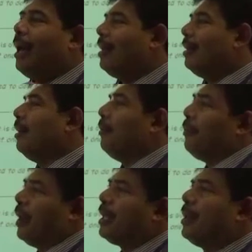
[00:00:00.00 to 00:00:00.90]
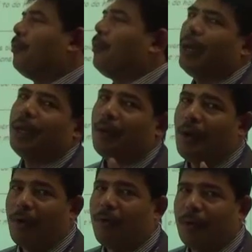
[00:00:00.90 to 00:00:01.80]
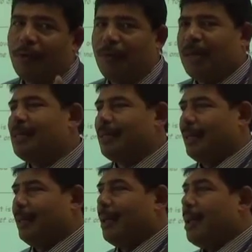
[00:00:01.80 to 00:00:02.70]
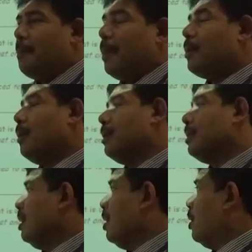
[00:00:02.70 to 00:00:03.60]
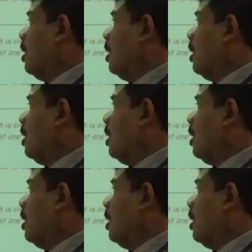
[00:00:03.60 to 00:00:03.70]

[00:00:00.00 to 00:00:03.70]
and effective way of convincing, because